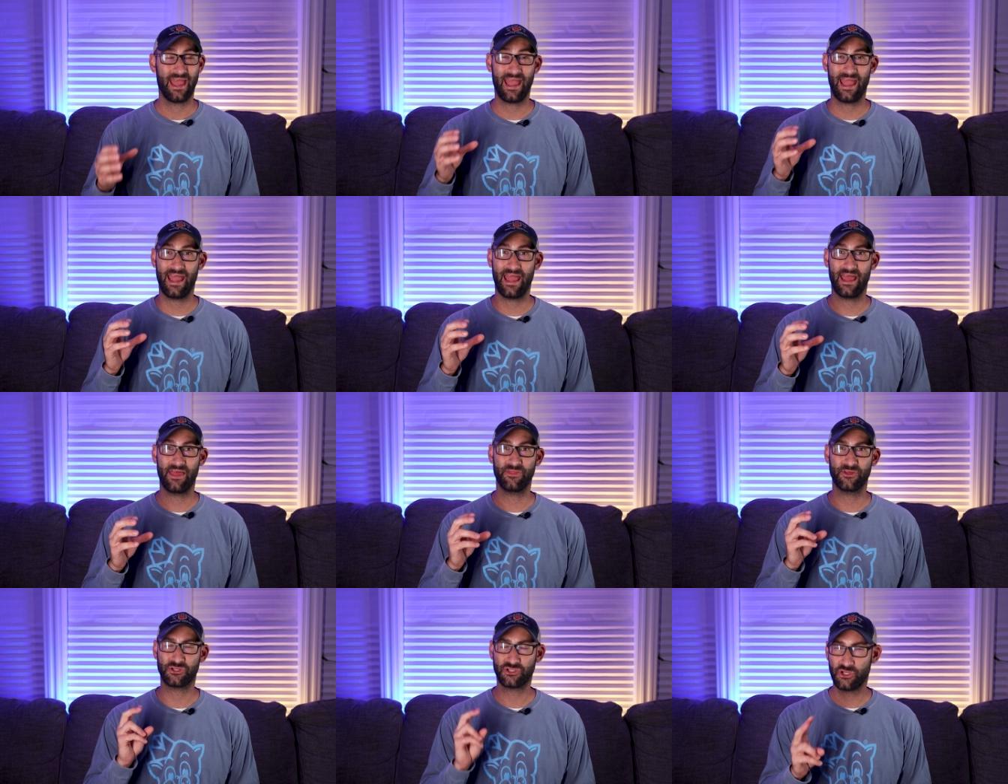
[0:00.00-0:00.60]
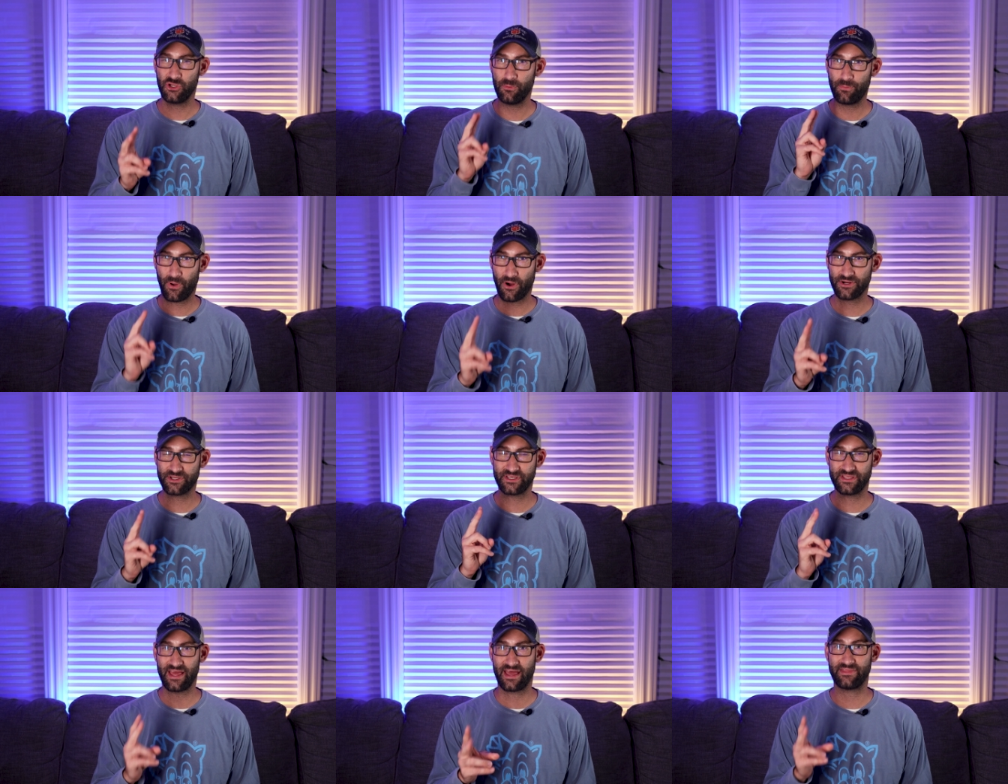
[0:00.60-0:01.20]
And the two
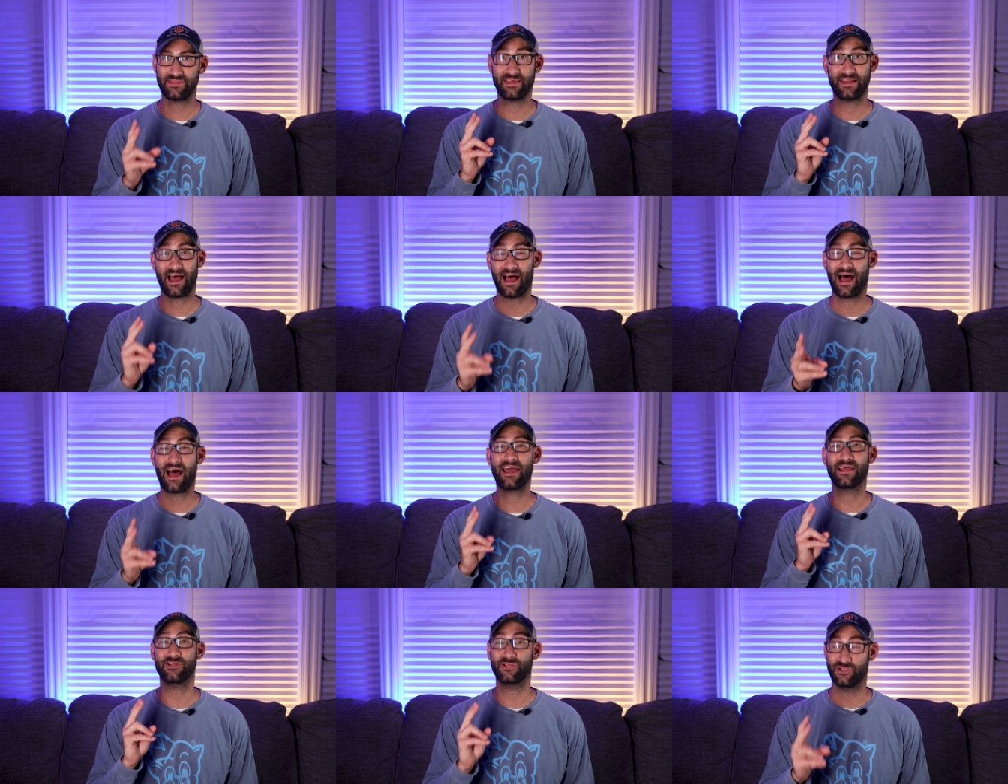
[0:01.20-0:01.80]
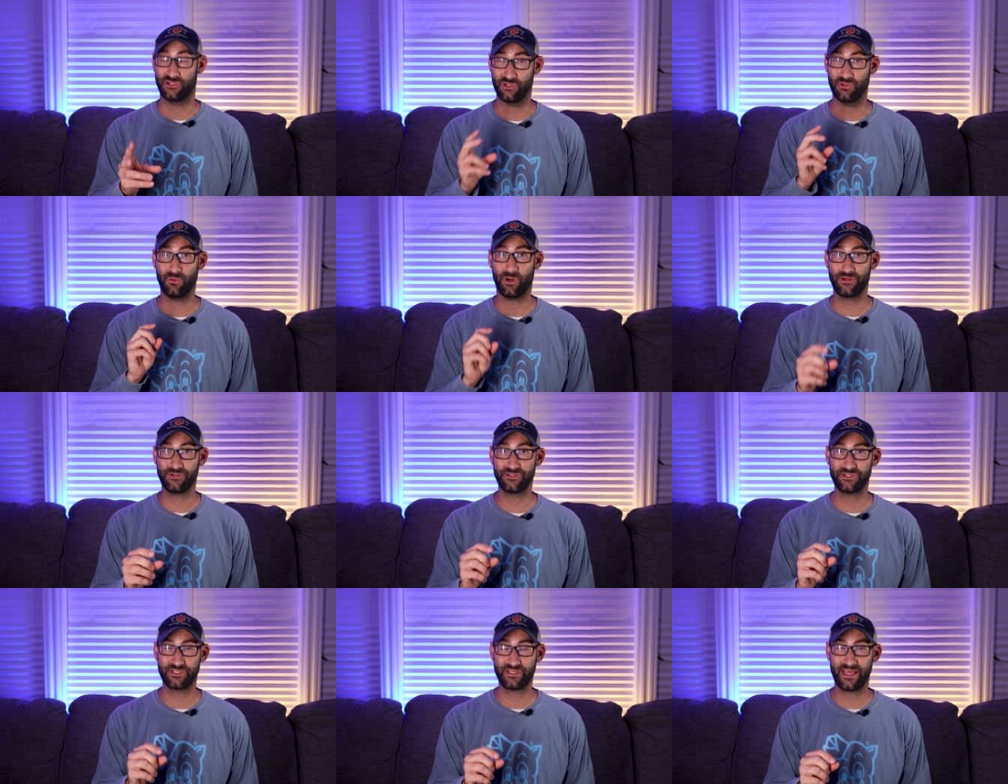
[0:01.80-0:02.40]
parts of that that I do
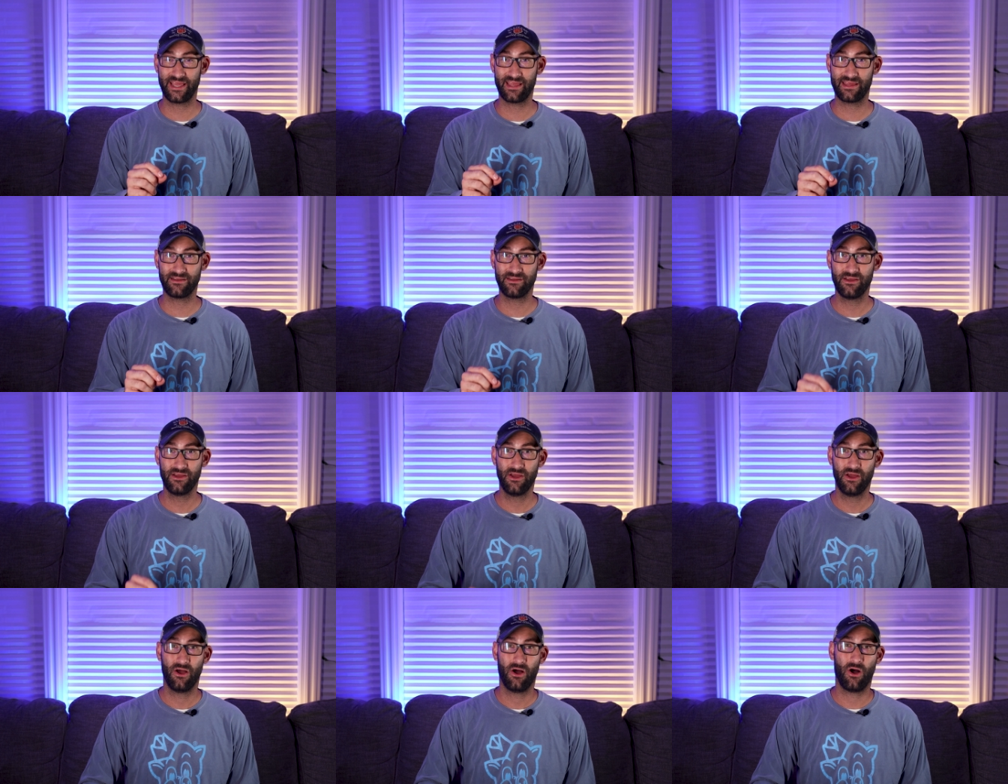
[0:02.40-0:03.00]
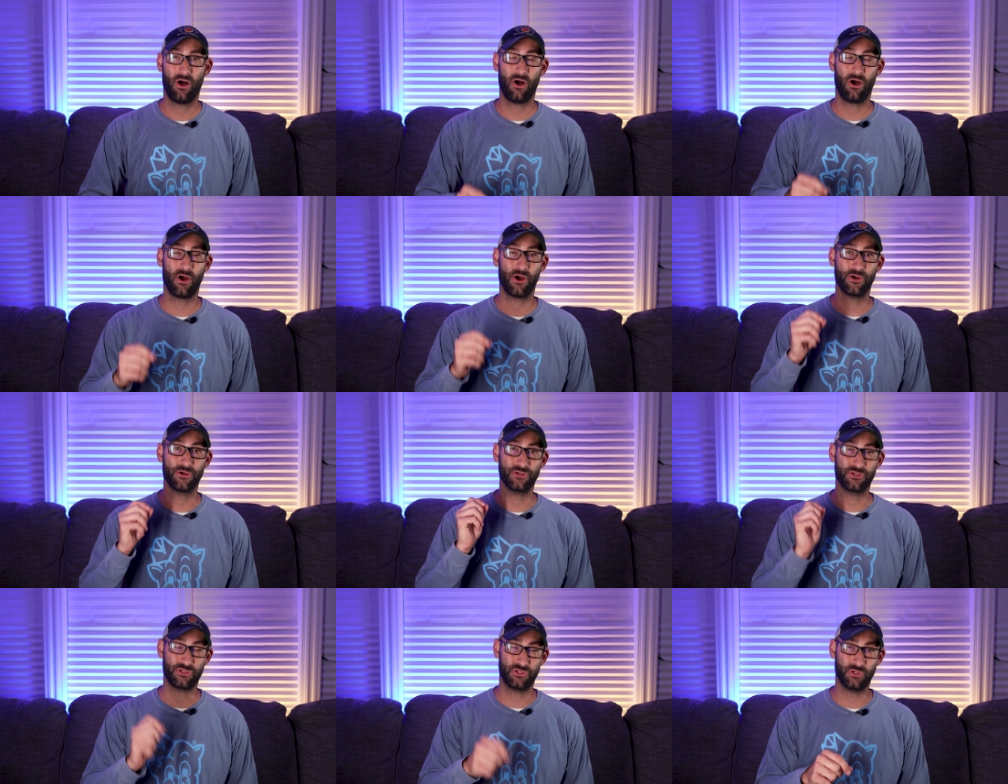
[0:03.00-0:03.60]
understand are